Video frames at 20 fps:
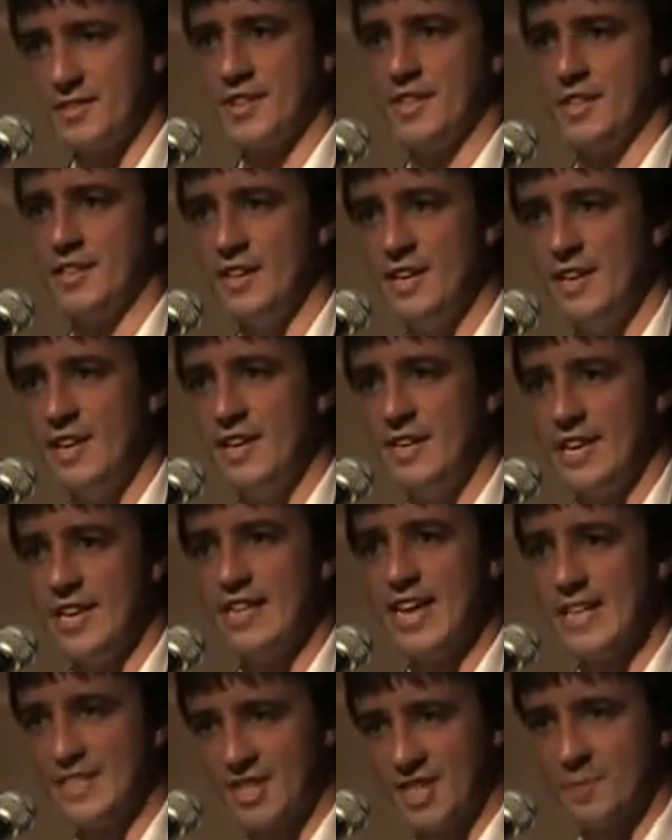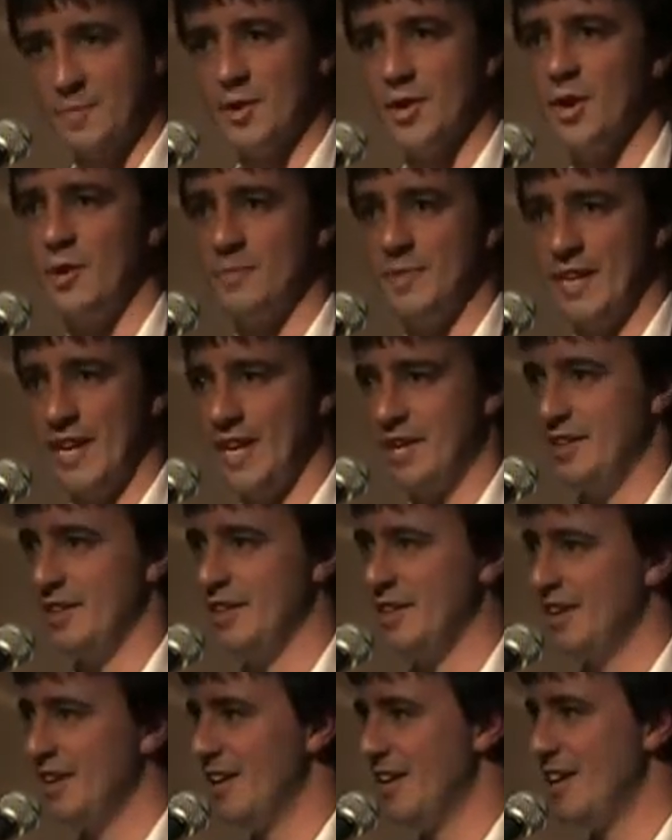right? Now that's coming home to
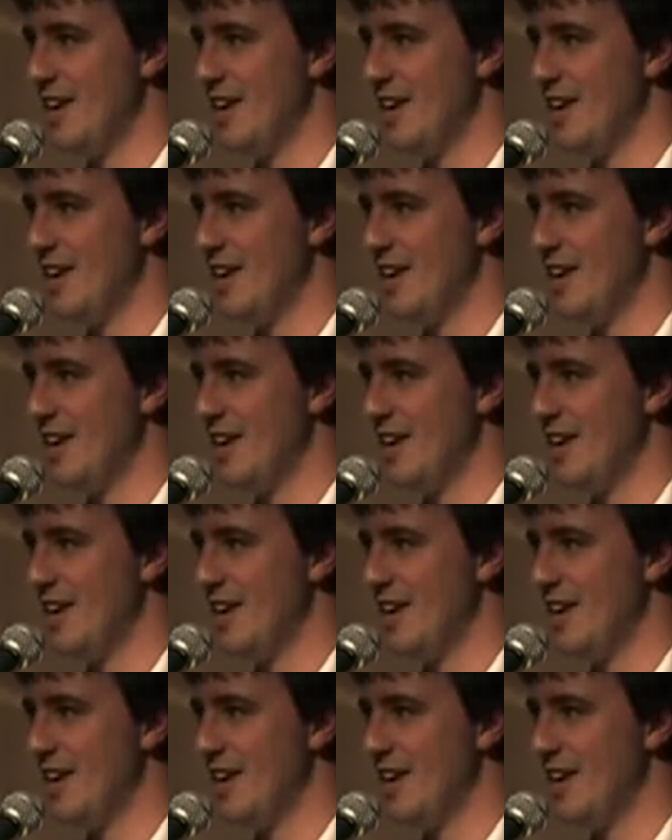Harry.